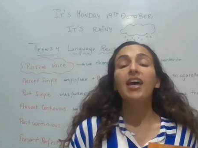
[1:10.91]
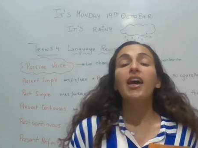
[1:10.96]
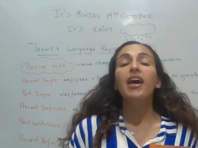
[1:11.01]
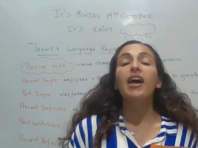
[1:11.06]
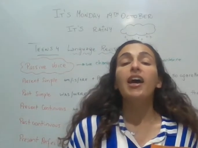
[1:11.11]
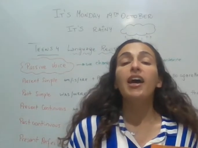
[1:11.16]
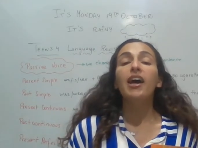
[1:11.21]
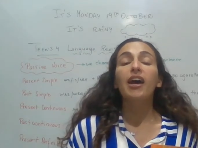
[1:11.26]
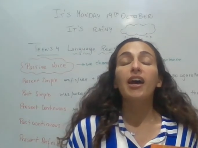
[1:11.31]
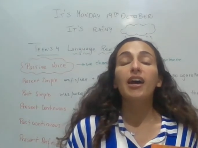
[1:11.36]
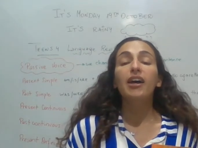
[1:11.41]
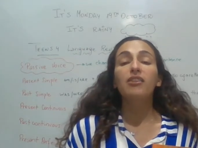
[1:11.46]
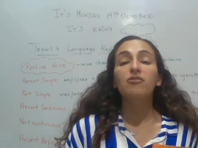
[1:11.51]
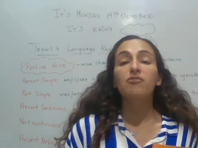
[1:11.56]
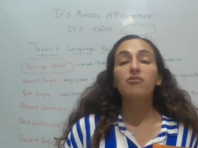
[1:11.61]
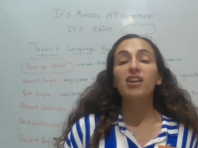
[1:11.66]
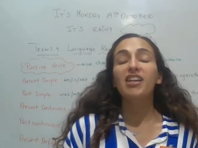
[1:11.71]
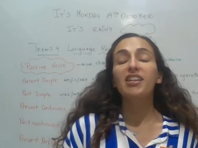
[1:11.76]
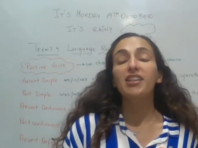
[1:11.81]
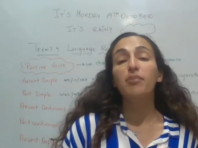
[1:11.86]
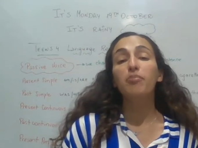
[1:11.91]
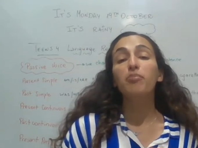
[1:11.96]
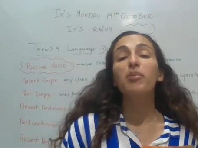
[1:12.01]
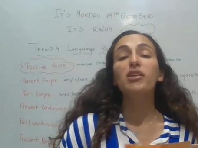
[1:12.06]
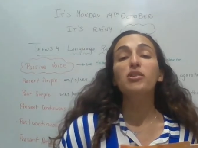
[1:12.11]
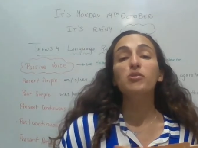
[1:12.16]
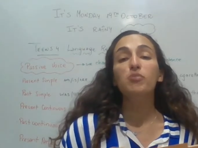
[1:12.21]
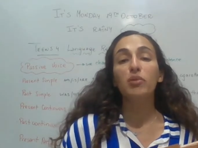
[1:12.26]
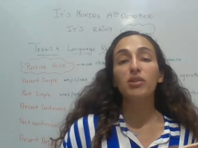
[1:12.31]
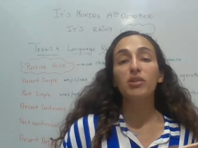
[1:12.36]
and write the
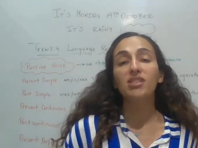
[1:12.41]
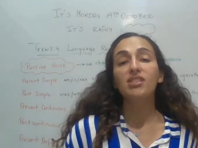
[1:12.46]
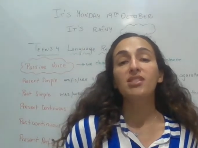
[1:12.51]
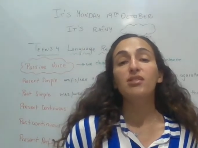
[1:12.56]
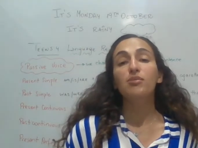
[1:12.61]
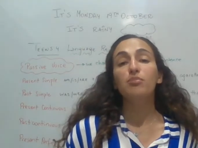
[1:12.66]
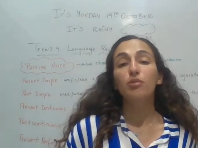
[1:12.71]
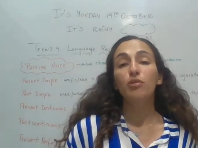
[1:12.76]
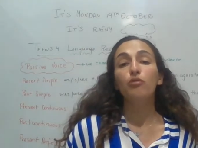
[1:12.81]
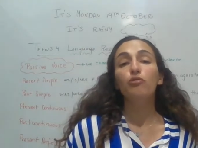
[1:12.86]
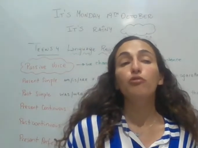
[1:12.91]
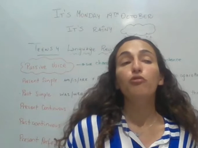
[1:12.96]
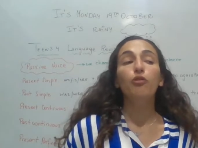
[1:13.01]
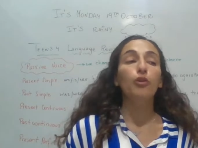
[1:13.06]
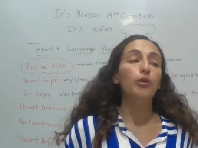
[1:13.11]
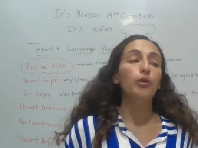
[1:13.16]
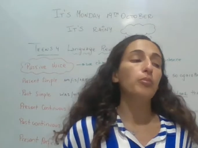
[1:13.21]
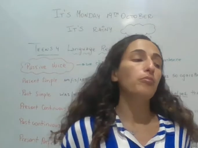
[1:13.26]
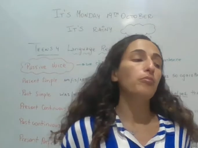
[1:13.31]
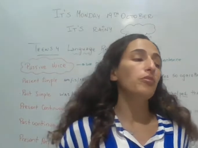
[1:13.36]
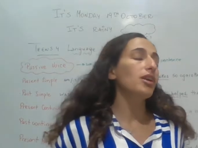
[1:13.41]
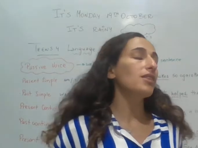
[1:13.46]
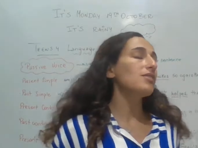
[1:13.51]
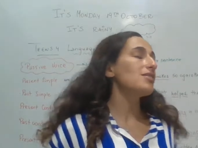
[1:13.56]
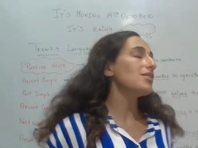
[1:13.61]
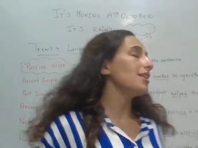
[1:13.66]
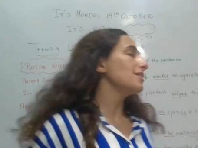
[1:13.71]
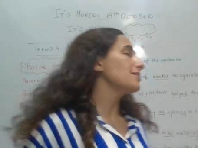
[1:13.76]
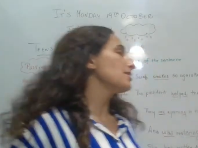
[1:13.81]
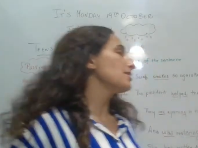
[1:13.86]
past participle form. Yes, let's